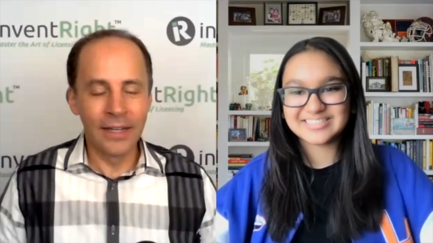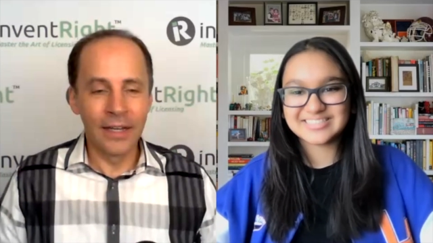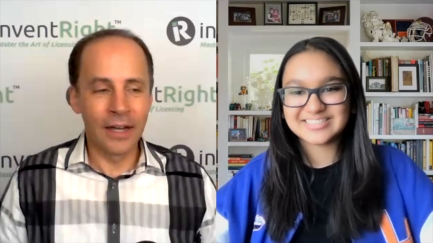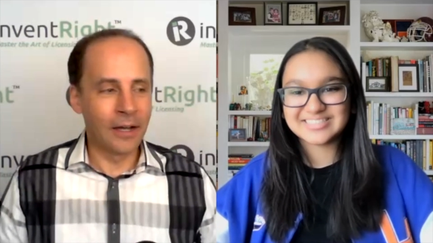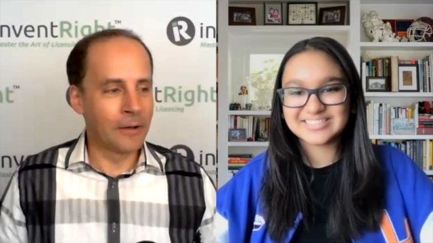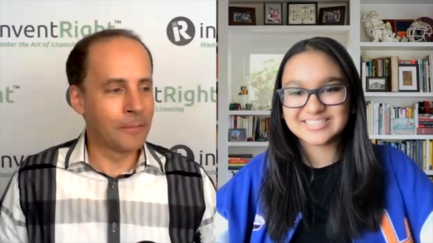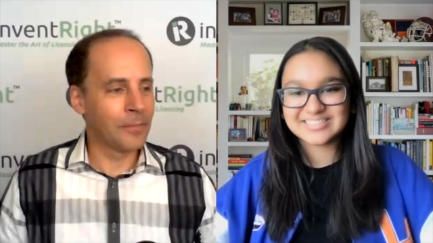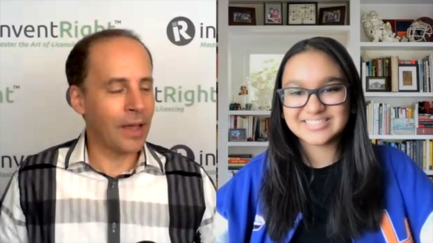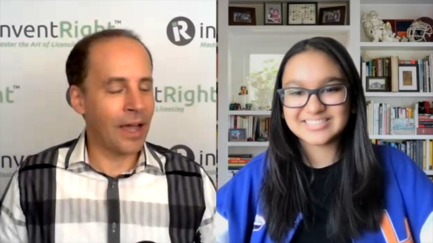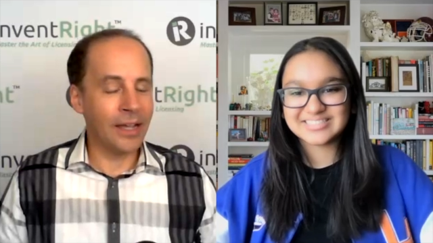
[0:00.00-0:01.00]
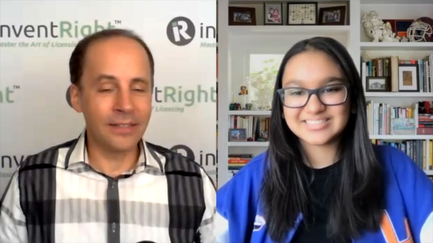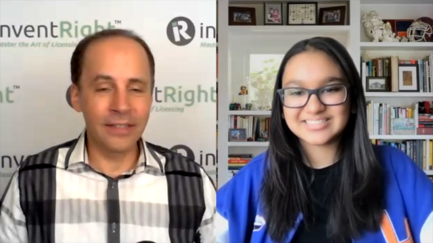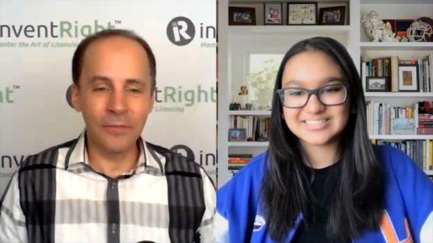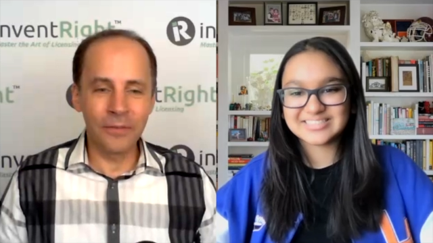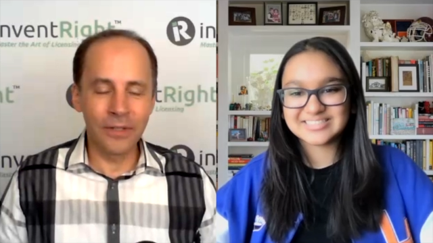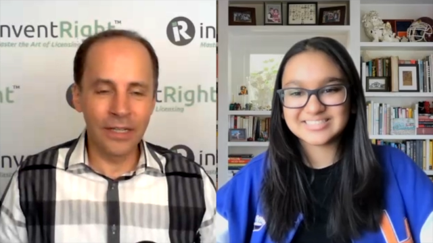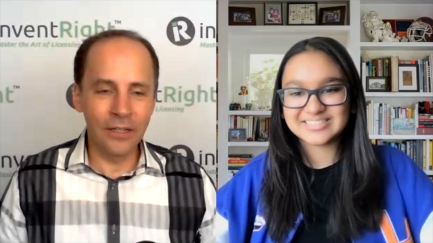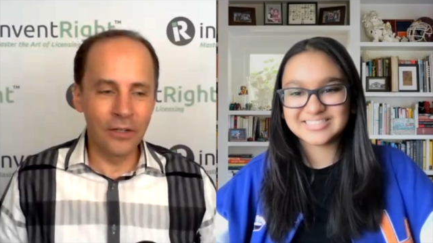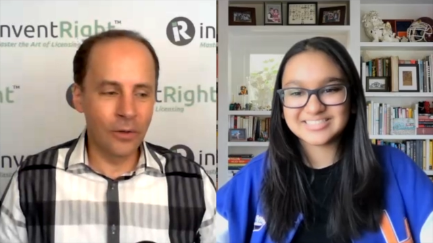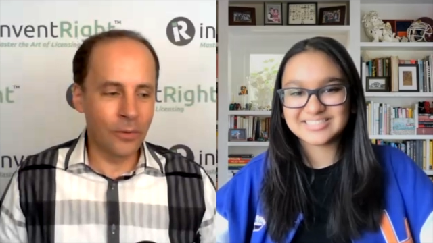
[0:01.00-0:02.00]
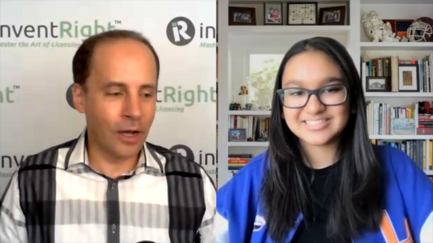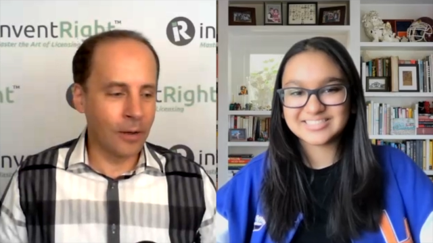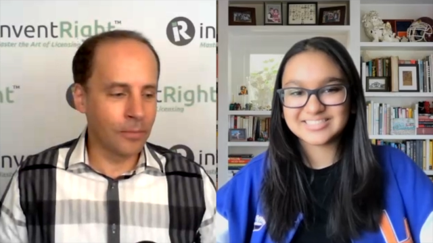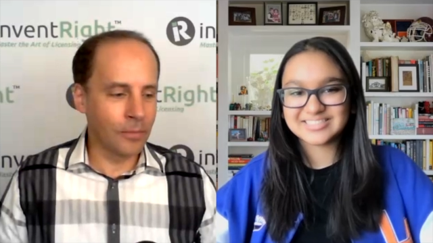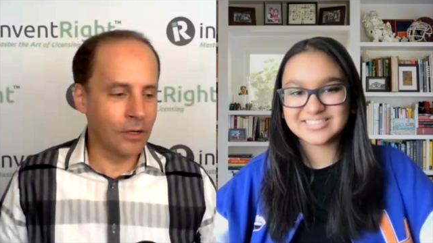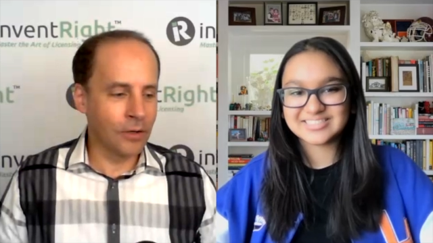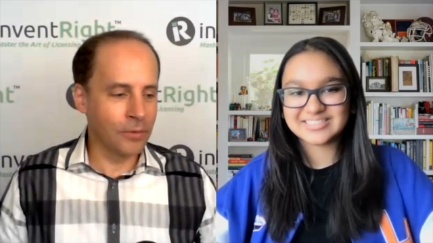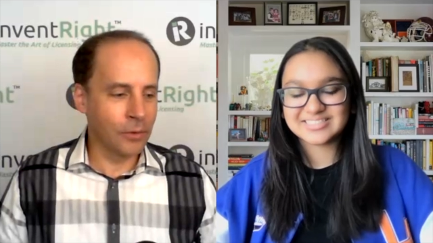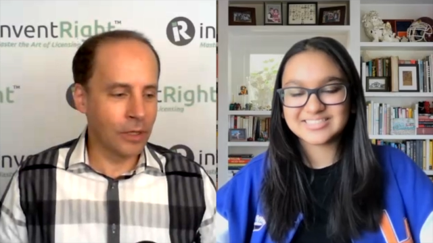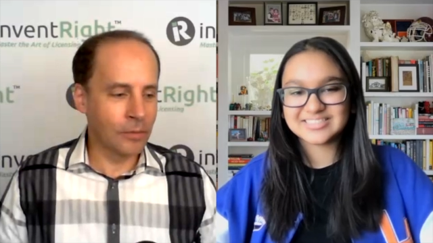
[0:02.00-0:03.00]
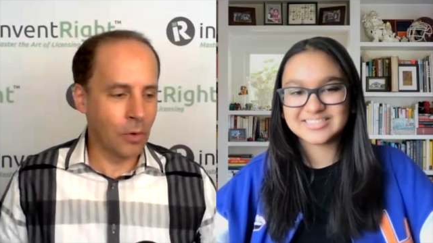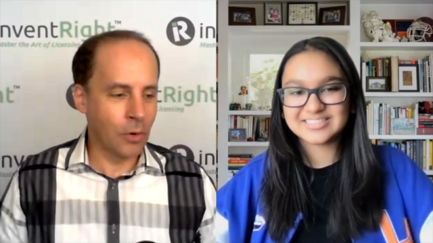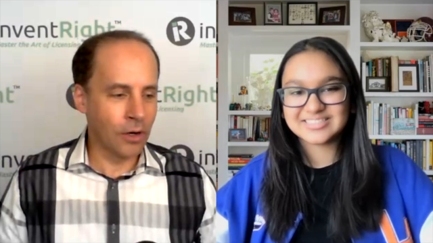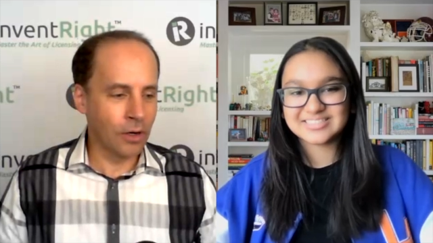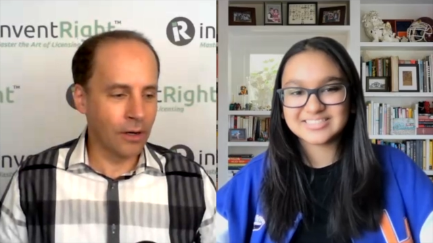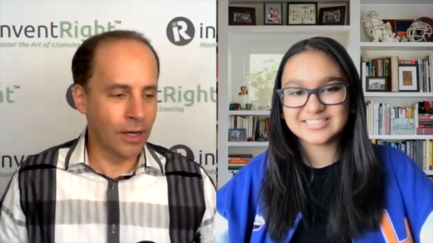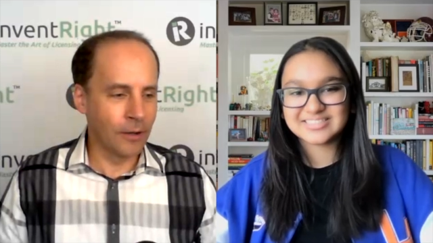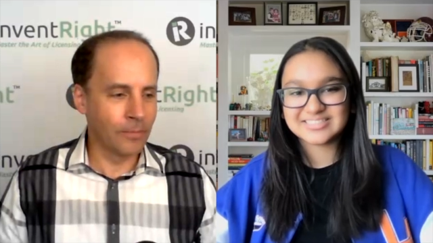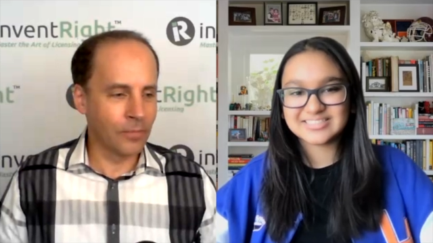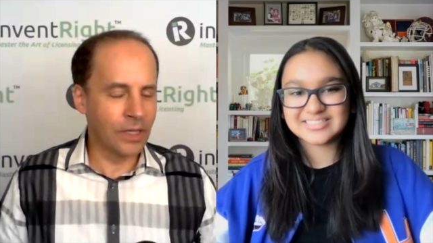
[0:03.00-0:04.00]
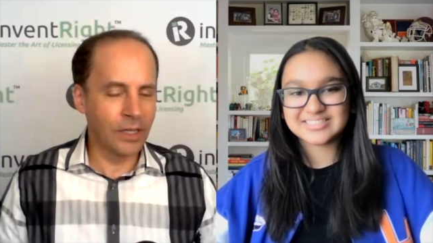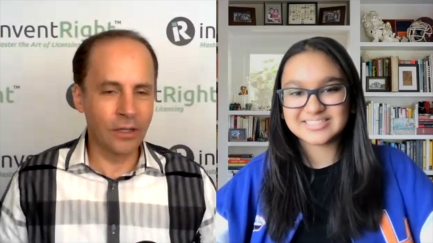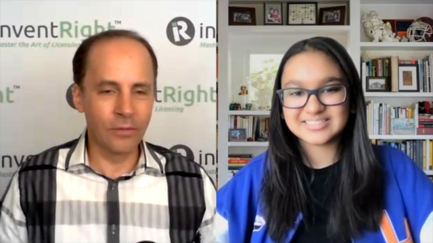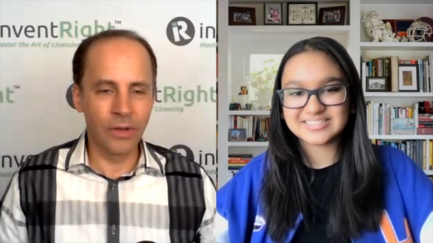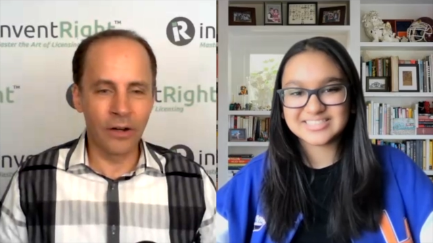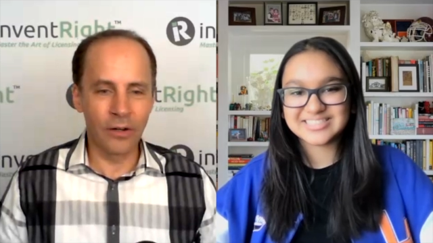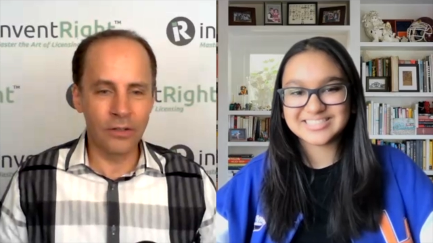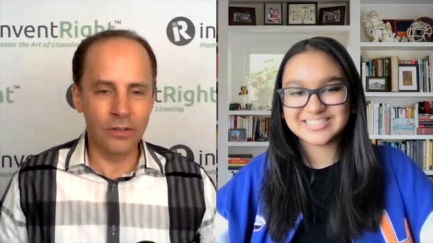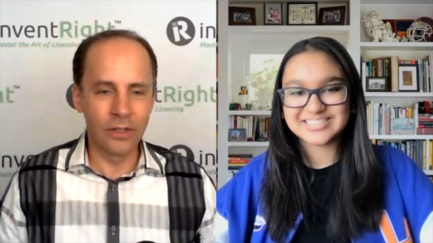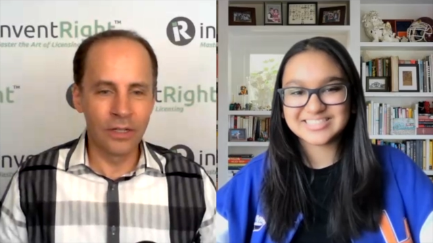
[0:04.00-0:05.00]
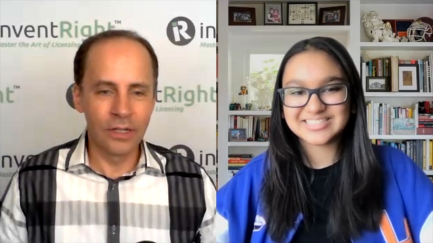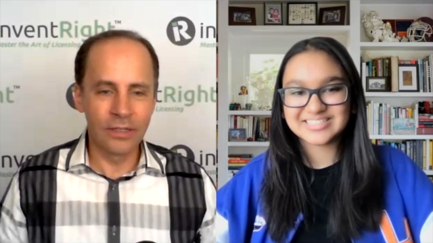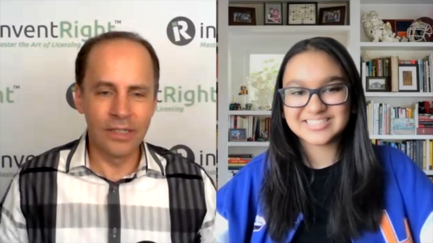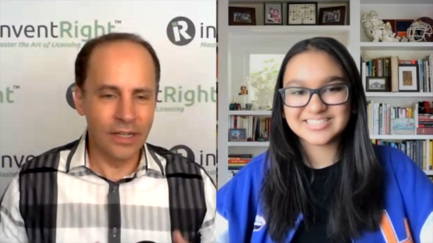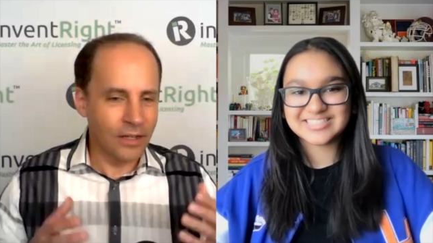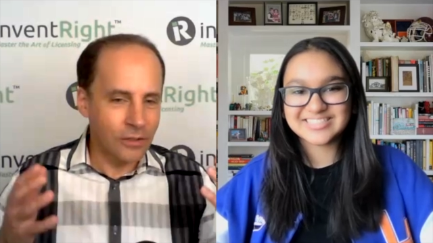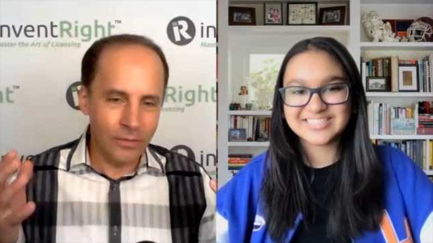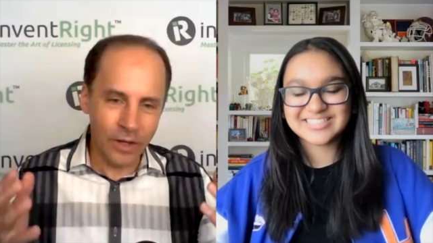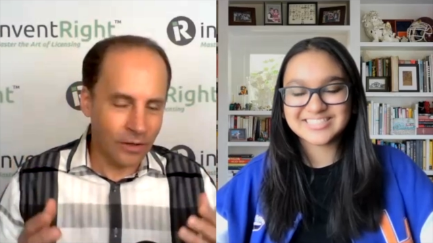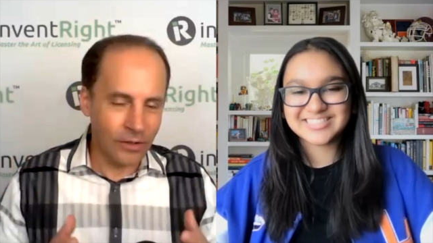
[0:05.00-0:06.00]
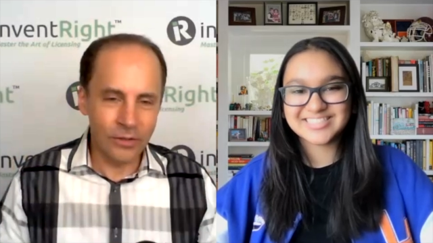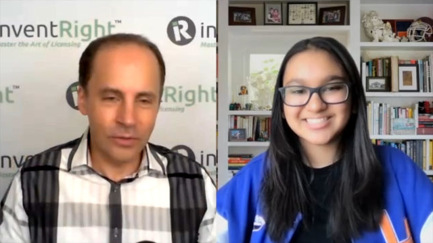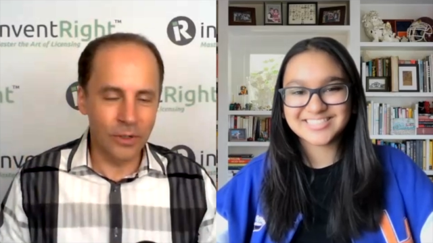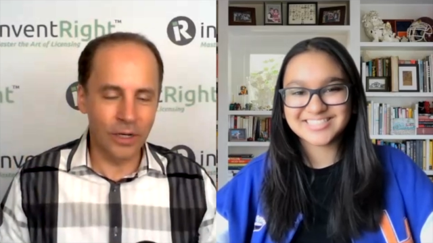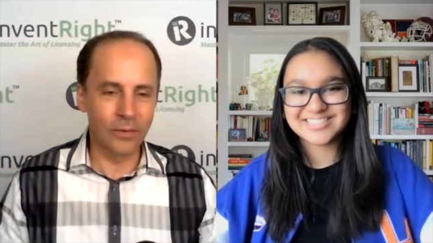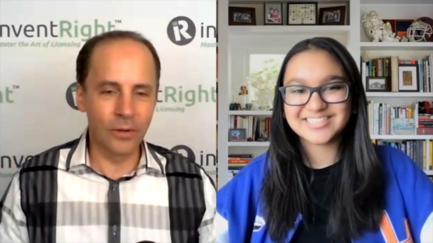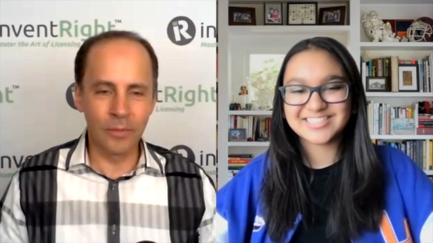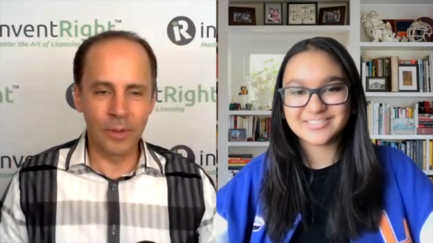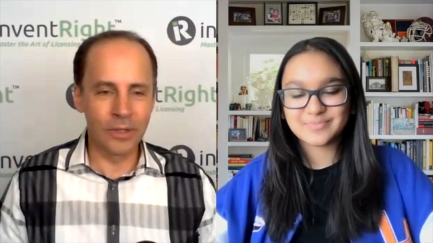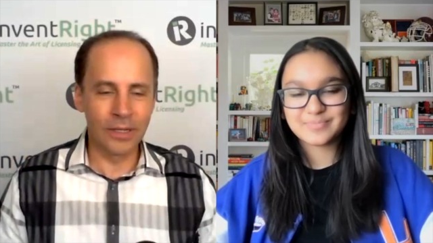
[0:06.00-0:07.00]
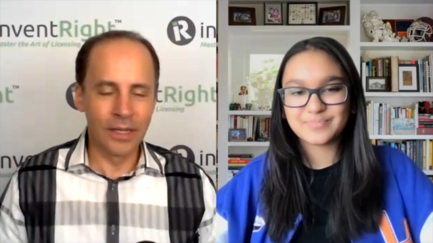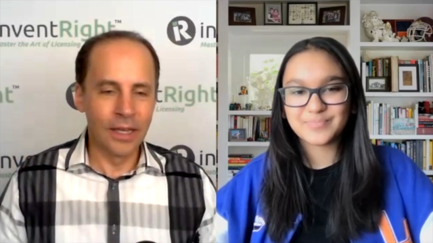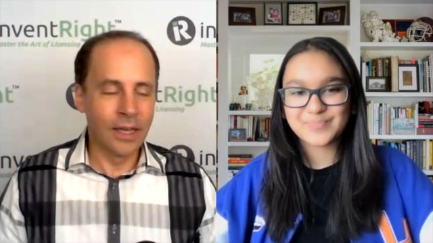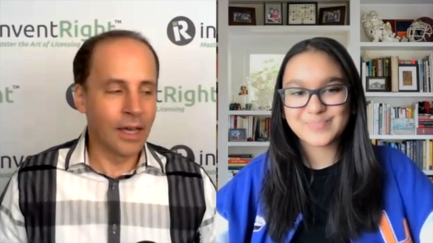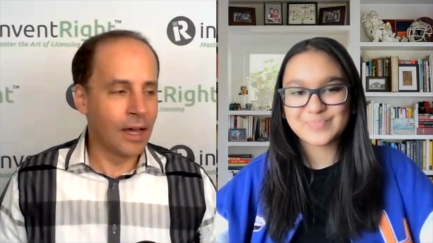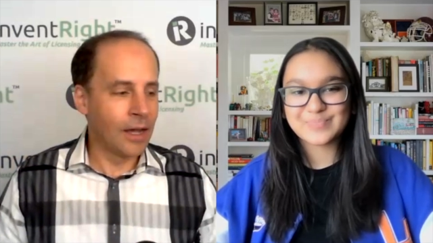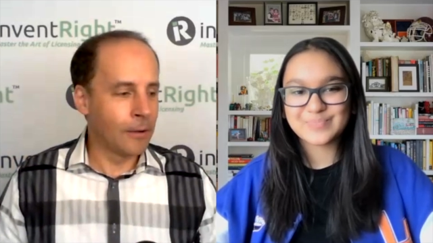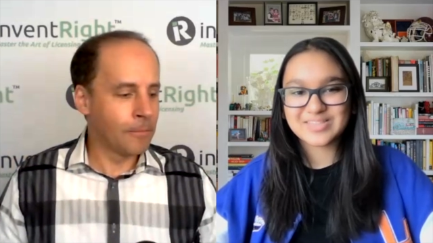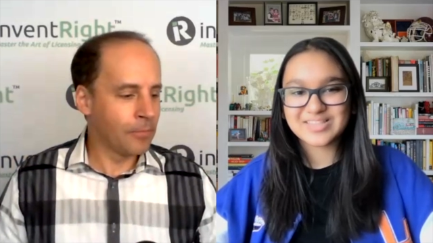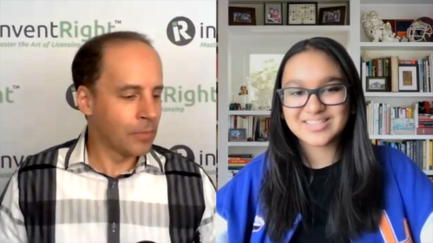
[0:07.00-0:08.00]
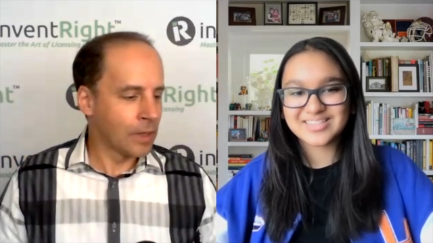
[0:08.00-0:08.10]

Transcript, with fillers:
Speaker 1: Um, I definitely, you know, I'm interviewing more um, kid inventors, teenage inventors, whatever, maybe. Um,